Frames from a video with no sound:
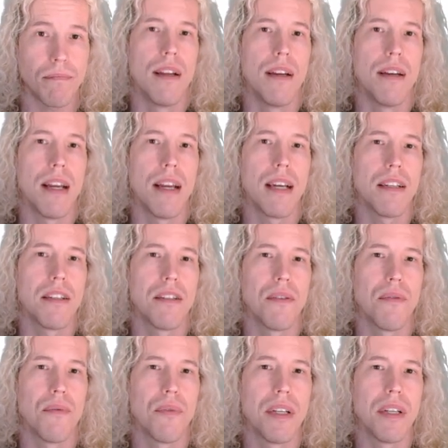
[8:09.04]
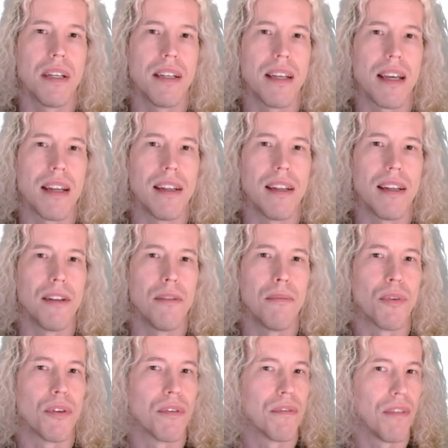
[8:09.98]
Next, we can get a little
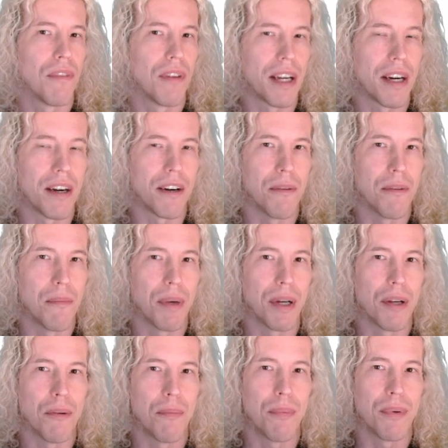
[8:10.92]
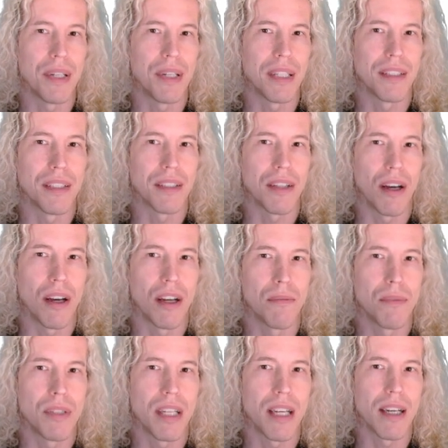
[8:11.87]
more flair by opening the
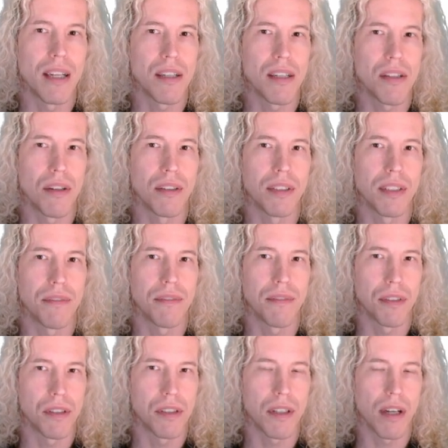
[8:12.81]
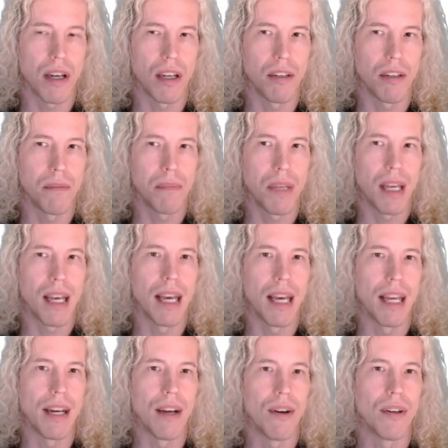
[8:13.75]
column settings on the first column,
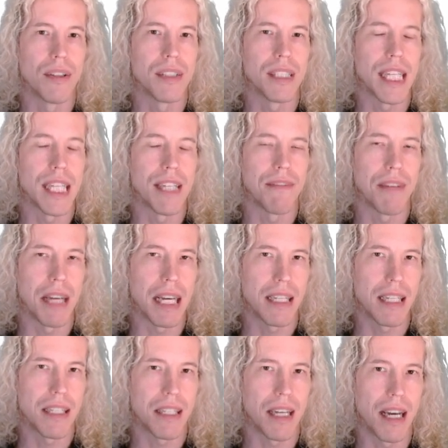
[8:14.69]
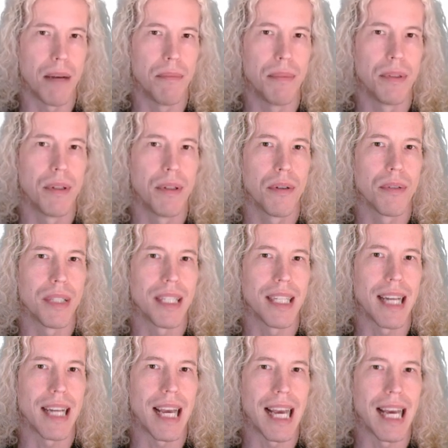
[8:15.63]
and on the Advanced tab, we
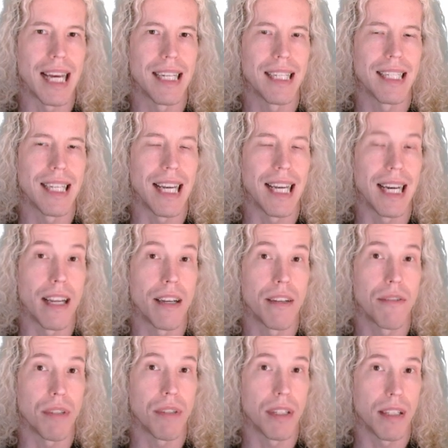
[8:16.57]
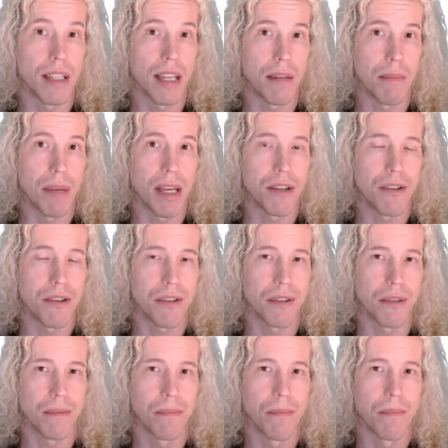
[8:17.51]
can add an entrance
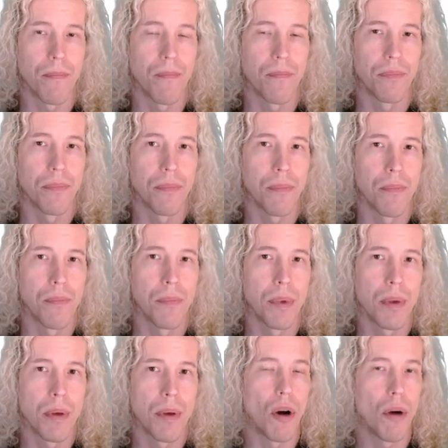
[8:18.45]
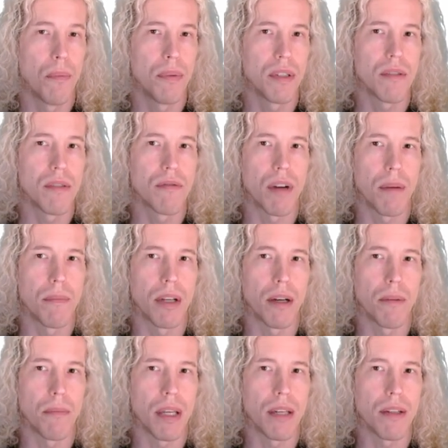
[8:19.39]
animation. Open the
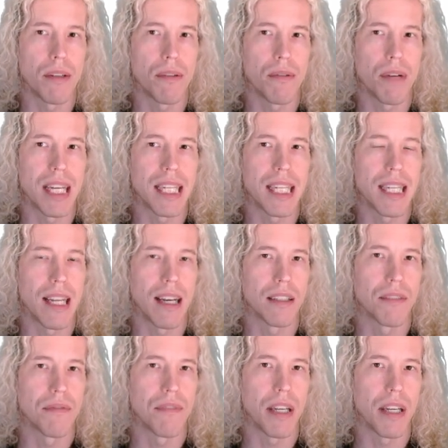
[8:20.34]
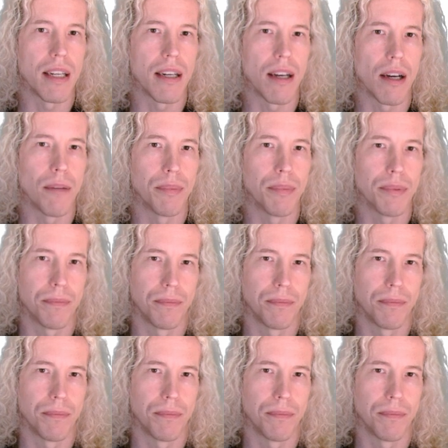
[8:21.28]
drop-down menu and select Fading Up.